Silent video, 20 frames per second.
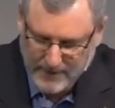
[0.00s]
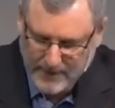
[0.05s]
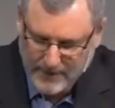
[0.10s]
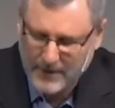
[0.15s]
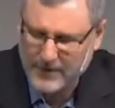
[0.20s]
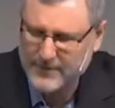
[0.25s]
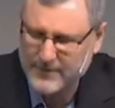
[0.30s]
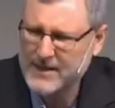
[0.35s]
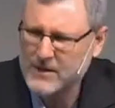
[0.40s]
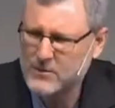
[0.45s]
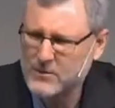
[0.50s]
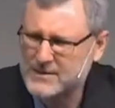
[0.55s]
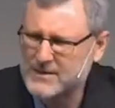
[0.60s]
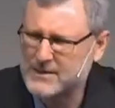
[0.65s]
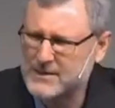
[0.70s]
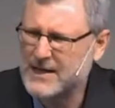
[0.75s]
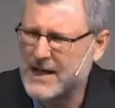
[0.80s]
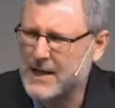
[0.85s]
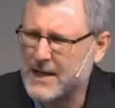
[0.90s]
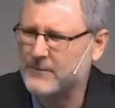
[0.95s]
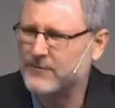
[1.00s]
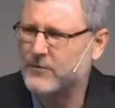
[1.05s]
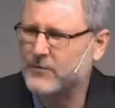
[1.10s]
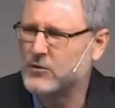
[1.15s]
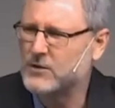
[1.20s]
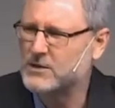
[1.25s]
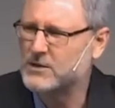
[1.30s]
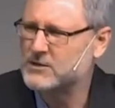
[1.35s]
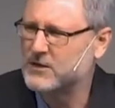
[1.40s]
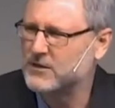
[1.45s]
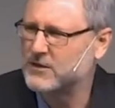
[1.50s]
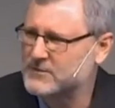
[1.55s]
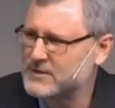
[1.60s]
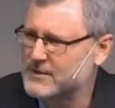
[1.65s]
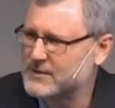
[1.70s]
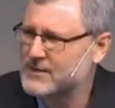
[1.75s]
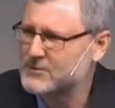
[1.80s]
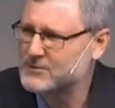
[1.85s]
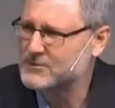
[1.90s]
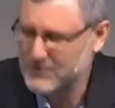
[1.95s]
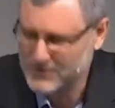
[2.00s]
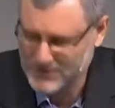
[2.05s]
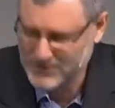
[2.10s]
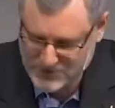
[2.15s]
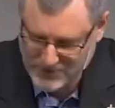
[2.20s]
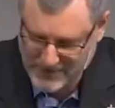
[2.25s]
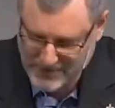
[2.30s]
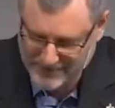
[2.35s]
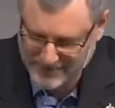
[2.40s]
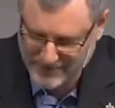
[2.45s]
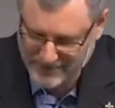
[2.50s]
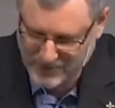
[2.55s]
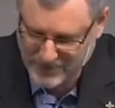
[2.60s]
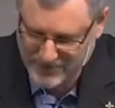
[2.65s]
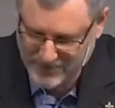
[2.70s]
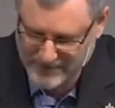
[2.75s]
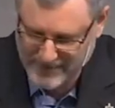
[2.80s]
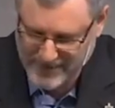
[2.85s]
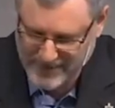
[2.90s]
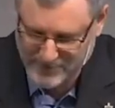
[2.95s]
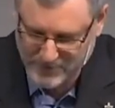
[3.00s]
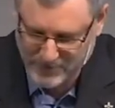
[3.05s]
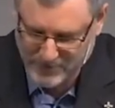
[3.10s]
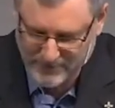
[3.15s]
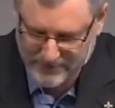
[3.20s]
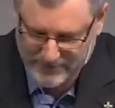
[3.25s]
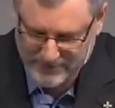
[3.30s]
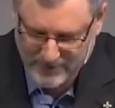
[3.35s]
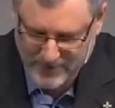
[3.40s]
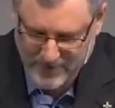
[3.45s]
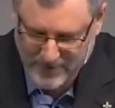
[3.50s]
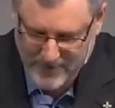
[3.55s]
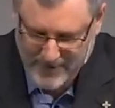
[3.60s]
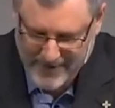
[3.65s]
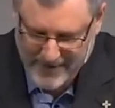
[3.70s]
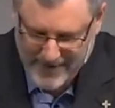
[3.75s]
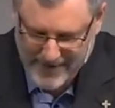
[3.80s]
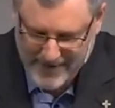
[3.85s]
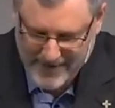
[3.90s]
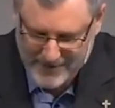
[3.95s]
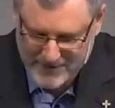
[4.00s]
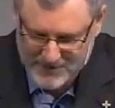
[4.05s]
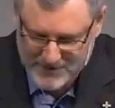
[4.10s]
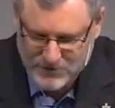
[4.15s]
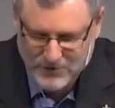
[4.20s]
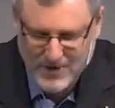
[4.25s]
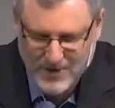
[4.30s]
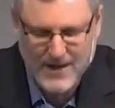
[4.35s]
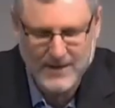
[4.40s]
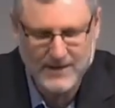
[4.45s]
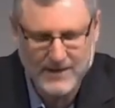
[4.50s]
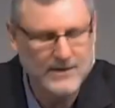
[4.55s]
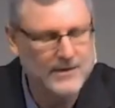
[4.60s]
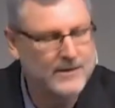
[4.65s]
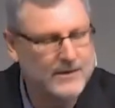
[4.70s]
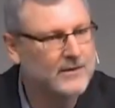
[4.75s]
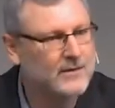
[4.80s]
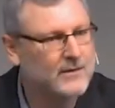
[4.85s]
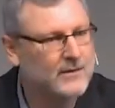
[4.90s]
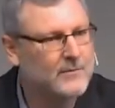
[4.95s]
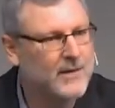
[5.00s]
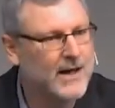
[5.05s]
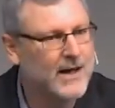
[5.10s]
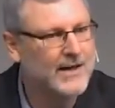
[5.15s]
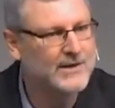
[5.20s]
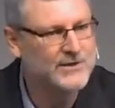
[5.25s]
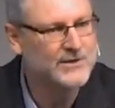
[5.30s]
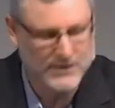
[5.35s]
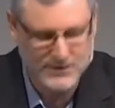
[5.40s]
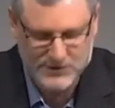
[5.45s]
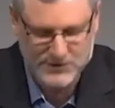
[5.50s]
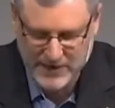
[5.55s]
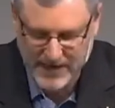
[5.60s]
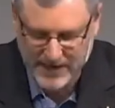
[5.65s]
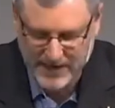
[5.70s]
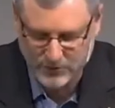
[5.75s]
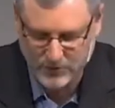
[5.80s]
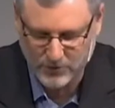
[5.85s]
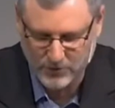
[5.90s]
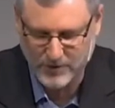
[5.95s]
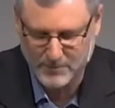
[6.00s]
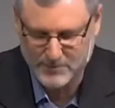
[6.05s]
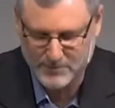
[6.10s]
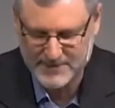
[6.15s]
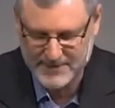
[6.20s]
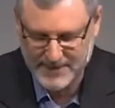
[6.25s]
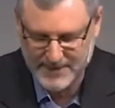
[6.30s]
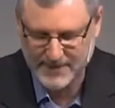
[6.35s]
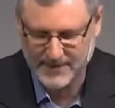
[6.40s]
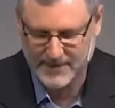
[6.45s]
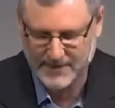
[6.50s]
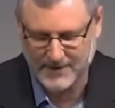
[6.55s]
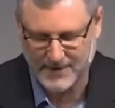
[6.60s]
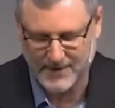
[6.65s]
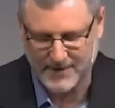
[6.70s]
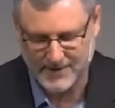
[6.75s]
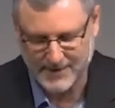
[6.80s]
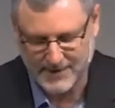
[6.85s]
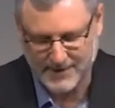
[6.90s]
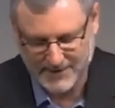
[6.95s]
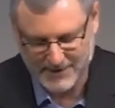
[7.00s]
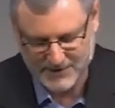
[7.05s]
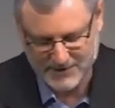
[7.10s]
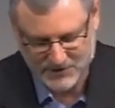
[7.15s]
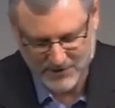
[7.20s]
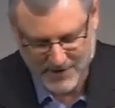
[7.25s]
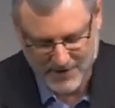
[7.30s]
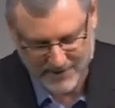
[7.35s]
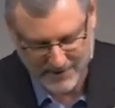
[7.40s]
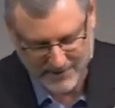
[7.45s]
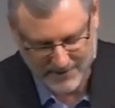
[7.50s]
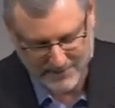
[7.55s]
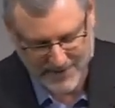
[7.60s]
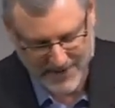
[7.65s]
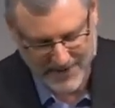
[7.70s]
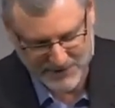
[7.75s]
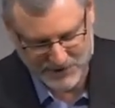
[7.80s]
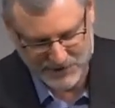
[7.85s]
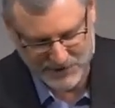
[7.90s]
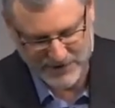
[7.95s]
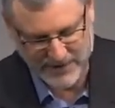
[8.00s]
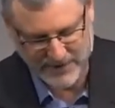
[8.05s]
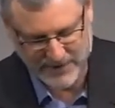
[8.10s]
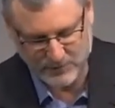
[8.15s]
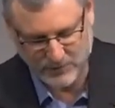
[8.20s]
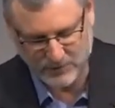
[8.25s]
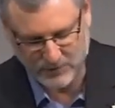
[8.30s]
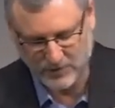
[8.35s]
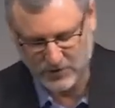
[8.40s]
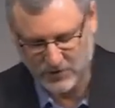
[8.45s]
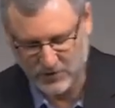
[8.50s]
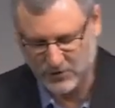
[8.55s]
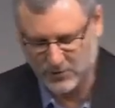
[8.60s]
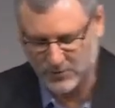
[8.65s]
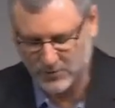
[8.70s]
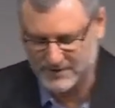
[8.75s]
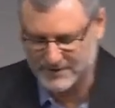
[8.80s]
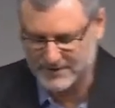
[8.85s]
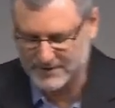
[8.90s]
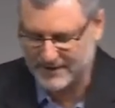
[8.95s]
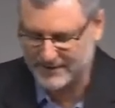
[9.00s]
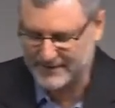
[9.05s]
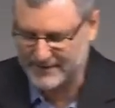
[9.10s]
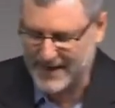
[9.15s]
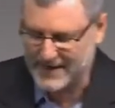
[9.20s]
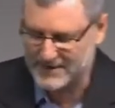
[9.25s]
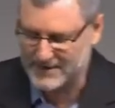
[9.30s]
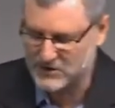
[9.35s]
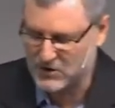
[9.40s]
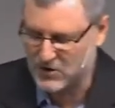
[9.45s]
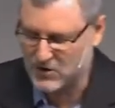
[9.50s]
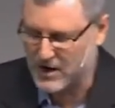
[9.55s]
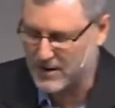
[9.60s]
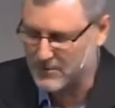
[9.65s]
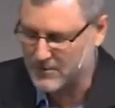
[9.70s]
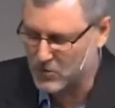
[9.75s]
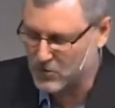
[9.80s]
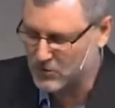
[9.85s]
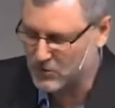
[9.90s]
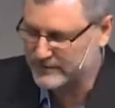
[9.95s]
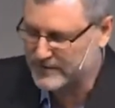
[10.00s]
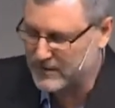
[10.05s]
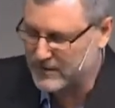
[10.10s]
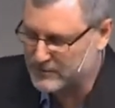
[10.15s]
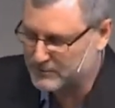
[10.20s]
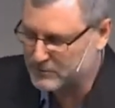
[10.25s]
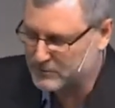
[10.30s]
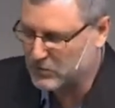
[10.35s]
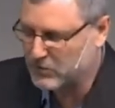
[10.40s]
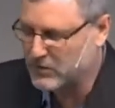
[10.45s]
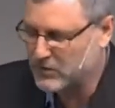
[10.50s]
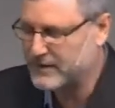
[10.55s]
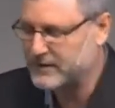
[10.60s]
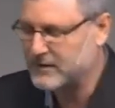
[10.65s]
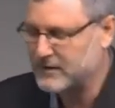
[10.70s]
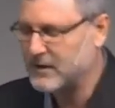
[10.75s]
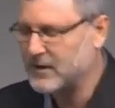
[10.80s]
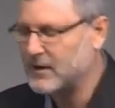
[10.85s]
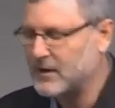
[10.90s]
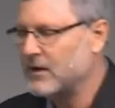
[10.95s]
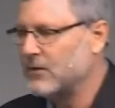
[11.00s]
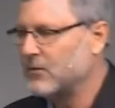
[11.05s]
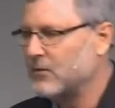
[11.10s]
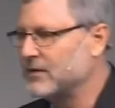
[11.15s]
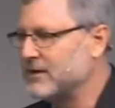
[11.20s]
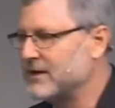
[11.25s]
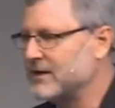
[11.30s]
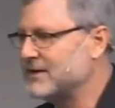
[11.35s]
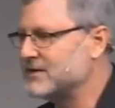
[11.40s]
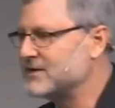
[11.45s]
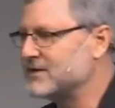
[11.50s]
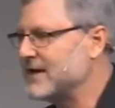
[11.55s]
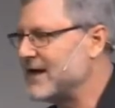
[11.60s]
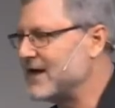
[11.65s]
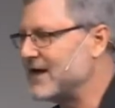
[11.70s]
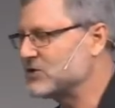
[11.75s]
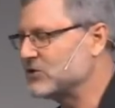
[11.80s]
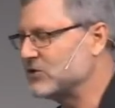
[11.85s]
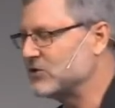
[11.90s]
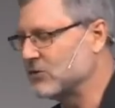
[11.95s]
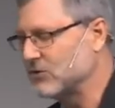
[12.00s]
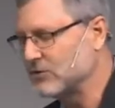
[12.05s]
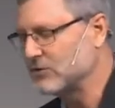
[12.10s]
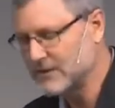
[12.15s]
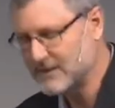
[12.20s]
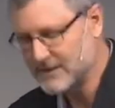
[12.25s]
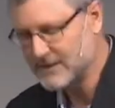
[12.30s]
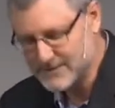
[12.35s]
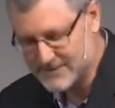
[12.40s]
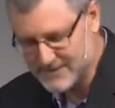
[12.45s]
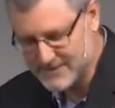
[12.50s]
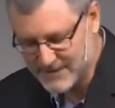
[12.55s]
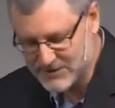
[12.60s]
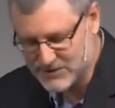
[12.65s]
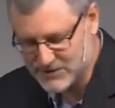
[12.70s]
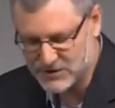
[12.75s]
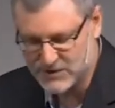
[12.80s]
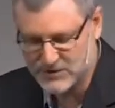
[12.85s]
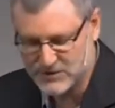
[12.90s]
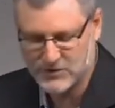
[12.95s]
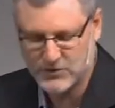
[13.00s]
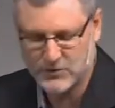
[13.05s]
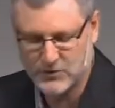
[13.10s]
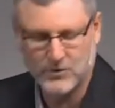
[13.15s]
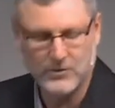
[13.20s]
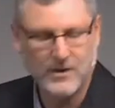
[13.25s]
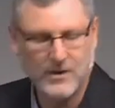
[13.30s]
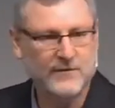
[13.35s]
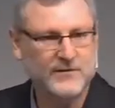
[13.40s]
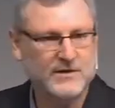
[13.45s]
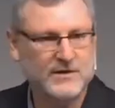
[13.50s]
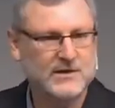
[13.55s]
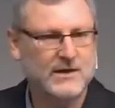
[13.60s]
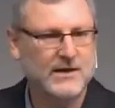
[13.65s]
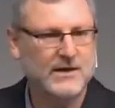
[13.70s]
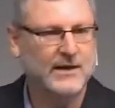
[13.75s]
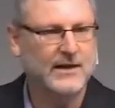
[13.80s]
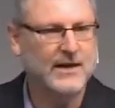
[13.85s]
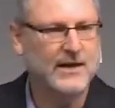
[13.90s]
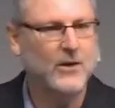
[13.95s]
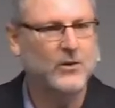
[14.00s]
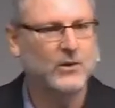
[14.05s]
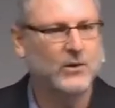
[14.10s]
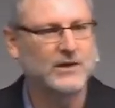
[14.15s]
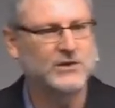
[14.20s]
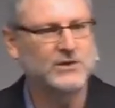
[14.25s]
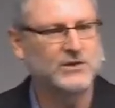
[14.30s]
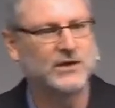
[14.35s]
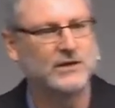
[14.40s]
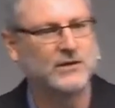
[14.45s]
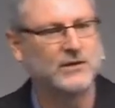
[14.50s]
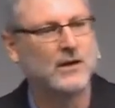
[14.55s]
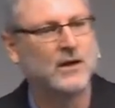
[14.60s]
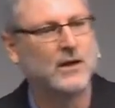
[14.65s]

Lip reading: and I think it was the day before the service, I think it was on the 24th of April, from an Australian Major General, a particular Australian Major General, who was at that time also deployed with an international contingent who were overseeing coalition